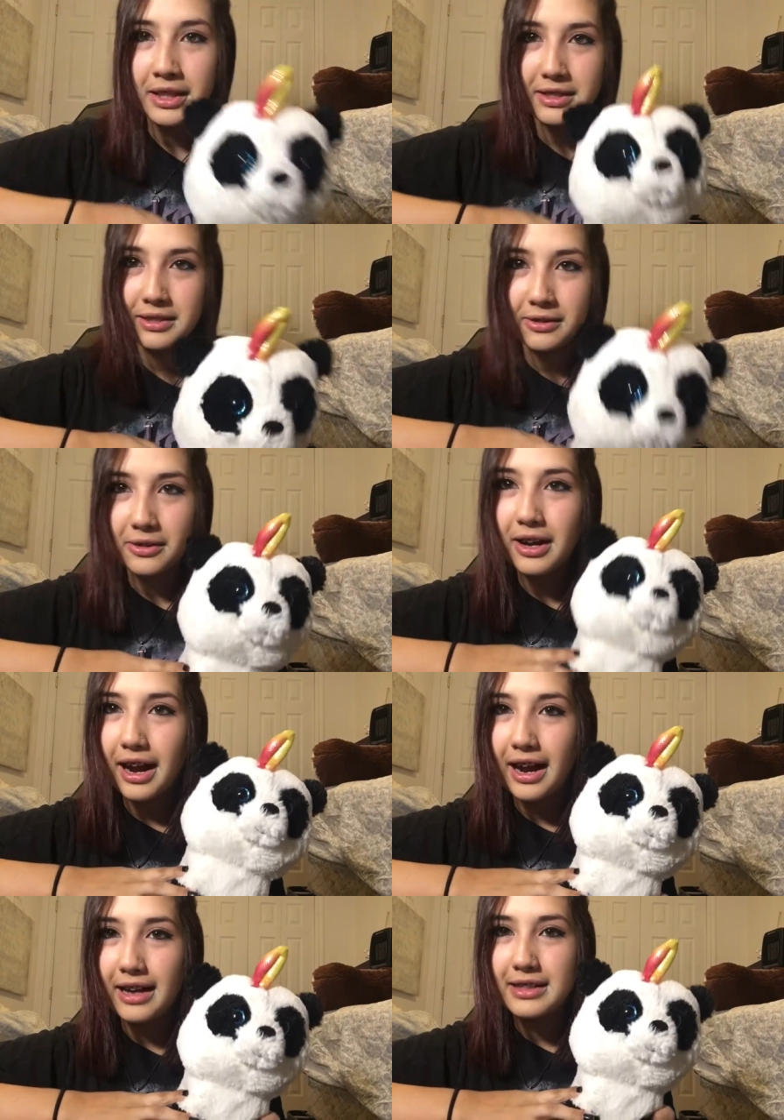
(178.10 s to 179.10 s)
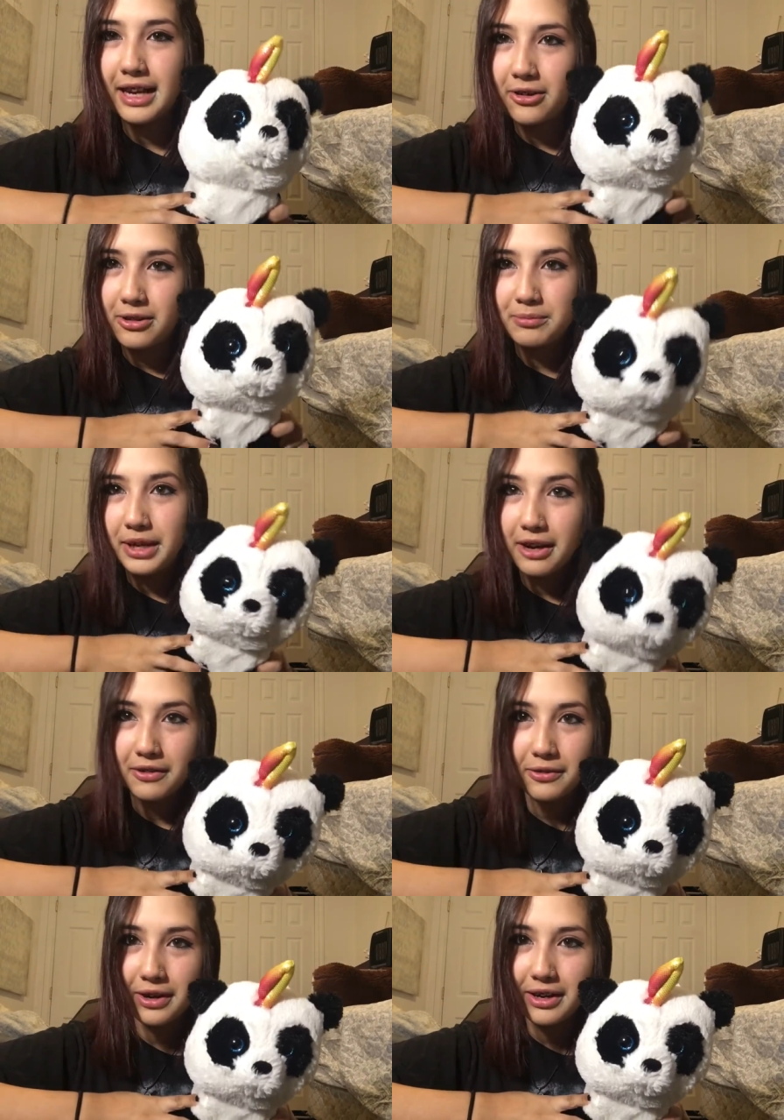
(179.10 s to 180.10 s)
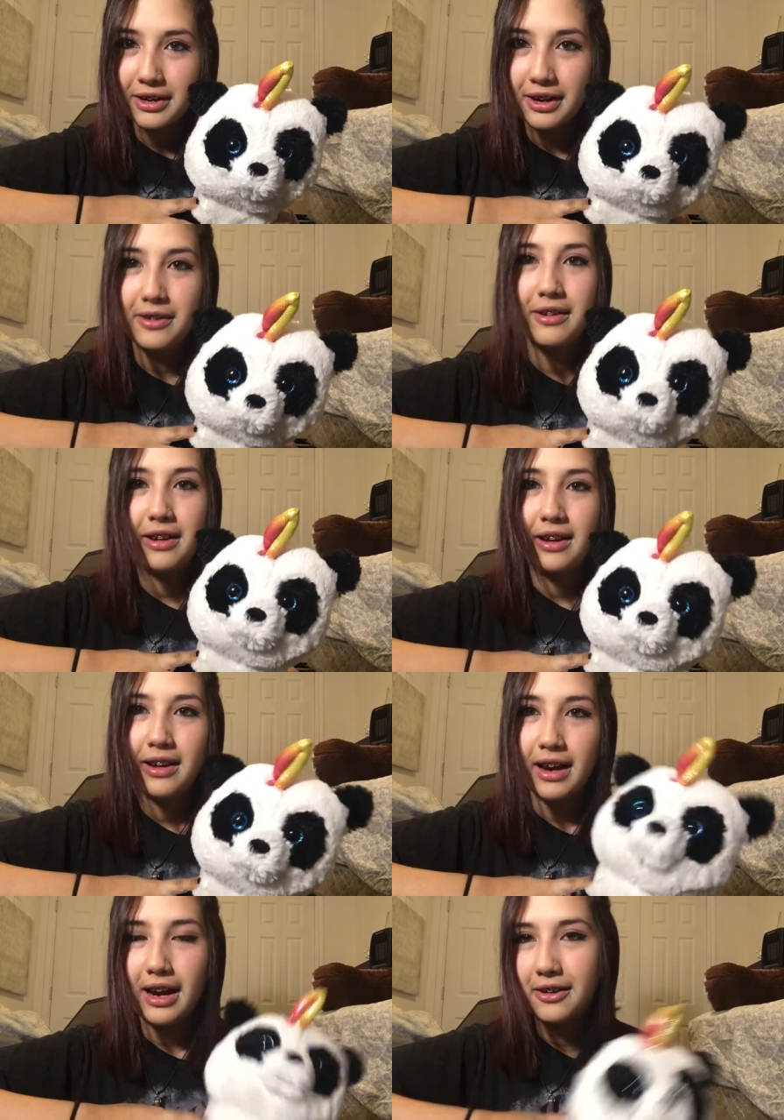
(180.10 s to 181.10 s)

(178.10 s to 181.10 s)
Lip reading: And this little guy I take with me everywhere now. I